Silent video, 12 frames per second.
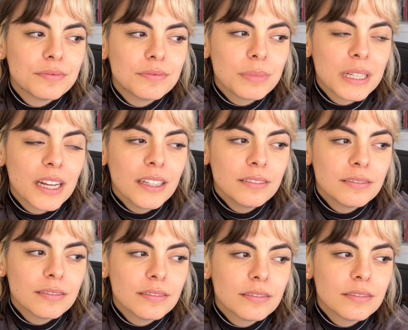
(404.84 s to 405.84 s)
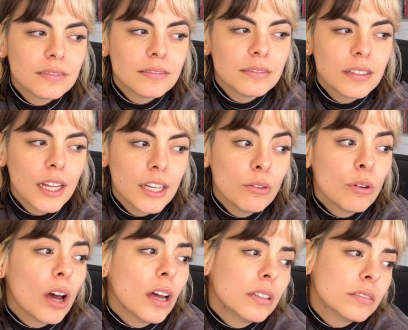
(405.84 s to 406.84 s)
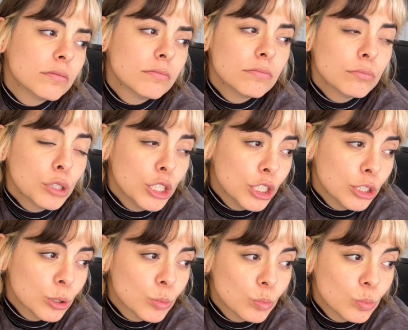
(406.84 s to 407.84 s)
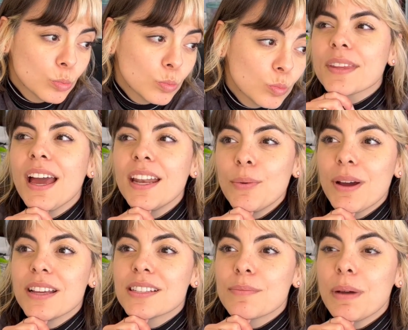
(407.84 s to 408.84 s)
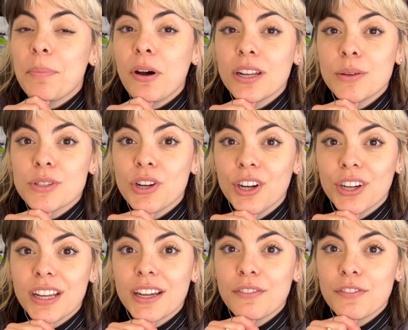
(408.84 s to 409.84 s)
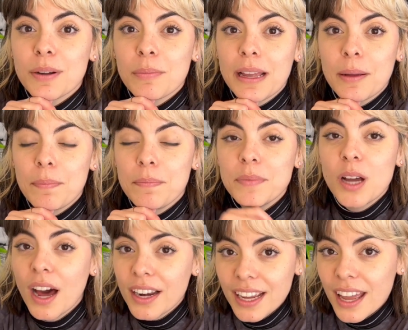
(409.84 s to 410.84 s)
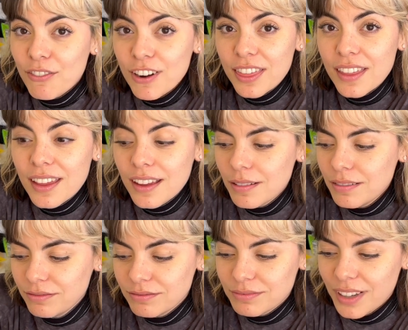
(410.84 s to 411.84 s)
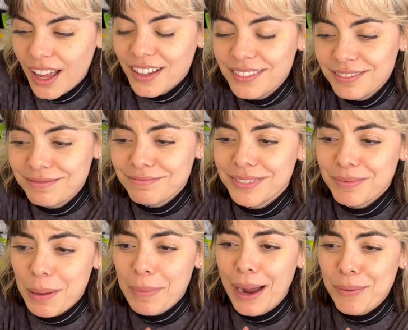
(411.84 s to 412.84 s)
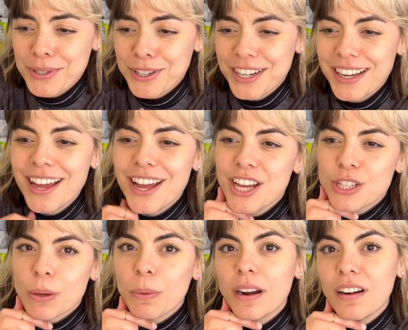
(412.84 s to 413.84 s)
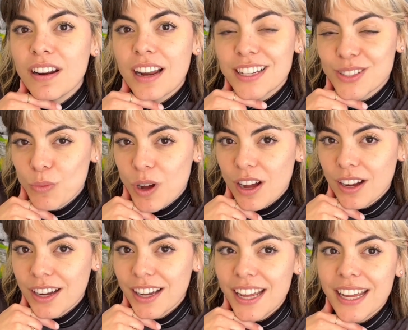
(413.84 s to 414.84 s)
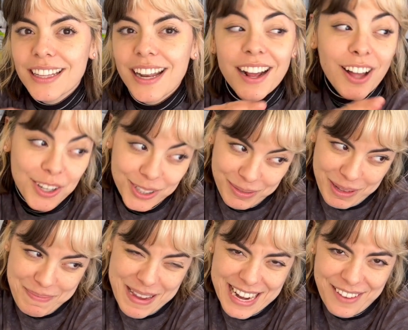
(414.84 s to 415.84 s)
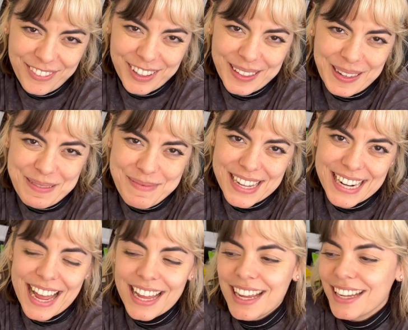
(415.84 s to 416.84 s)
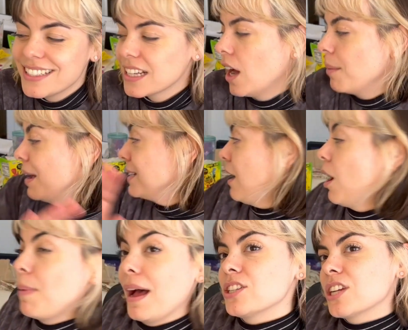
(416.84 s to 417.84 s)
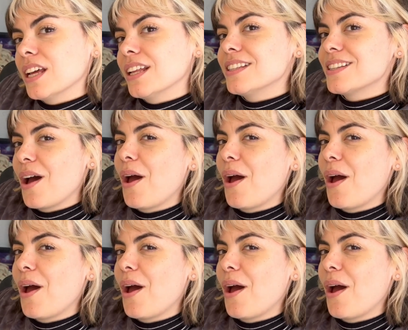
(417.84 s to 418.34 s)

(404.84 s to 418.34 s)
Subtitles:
Peanut, can you not, please? Anyways, my body was hurting from like cutting everything and my back was hurting. So I went on a nice walk. Then I cuddled with Peanut for a little bit and got my Sour Patch Kids.